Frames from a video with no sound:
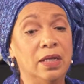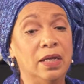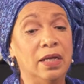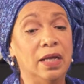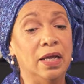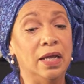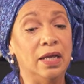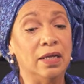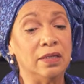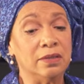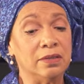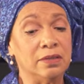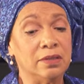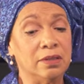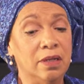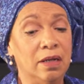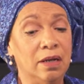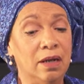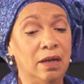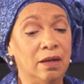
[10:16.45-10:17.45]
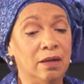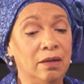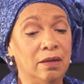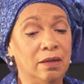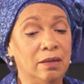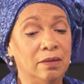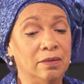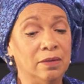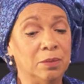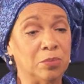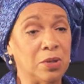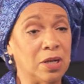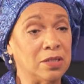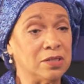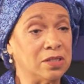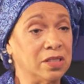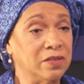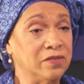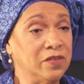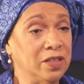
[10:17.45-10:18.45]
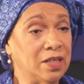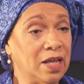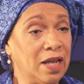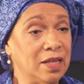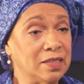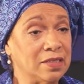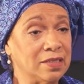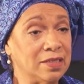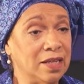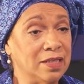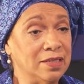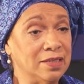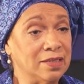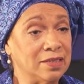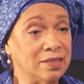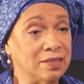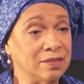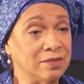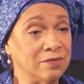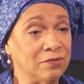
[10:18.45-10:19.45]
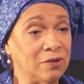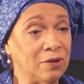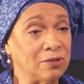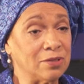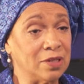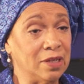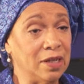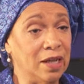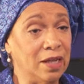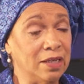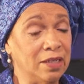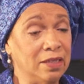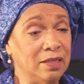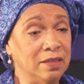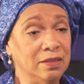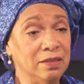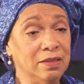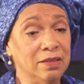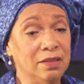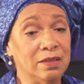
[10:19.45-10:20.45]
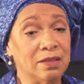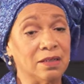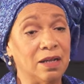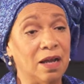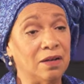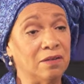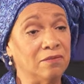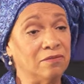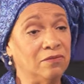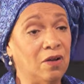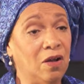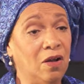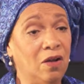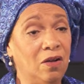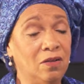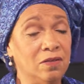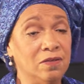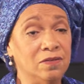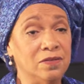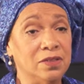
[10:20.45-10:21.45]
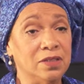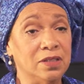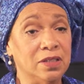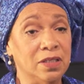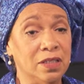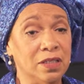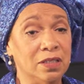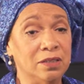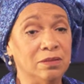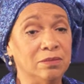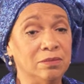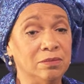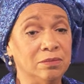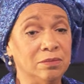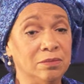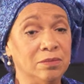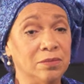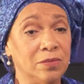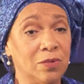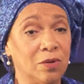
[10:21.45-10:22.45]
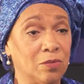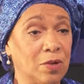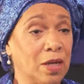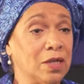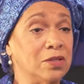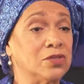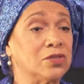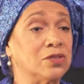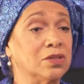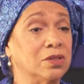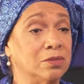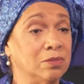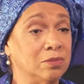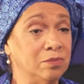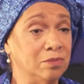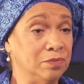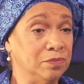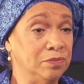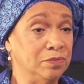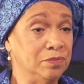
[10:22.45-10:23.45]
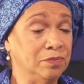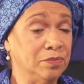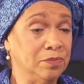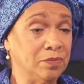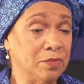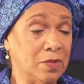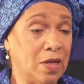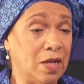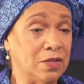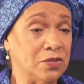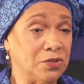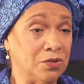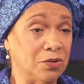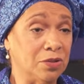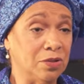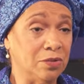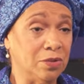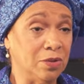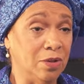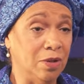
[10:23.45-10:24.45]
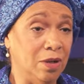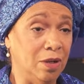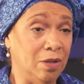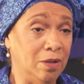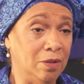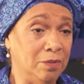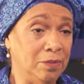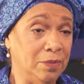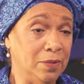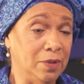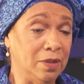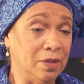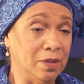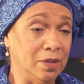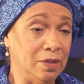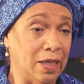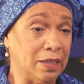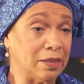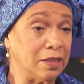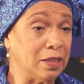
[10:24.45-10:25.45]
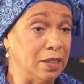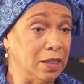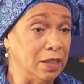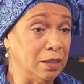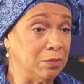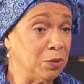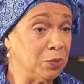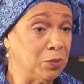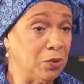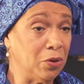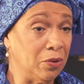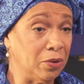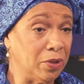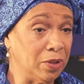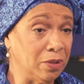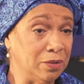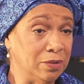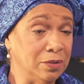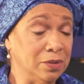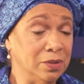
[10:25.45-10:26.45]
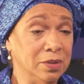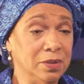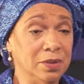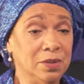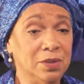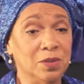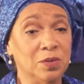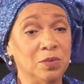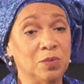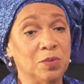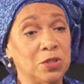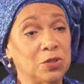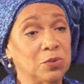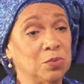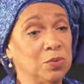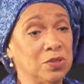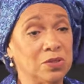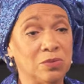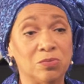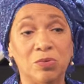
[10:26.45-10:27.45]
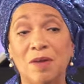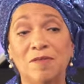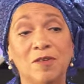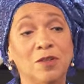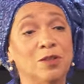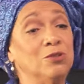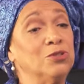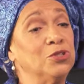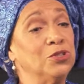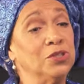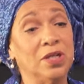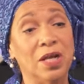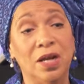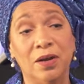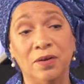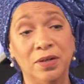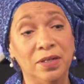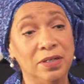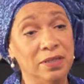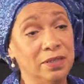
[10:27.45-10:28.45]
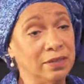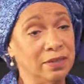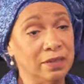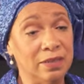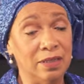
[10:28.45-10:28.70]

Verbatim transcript: And uh, President of the United States and First Lady got involved and arranged the concert on the, uh, the at the Lincoln Memorial, which was revolutionary.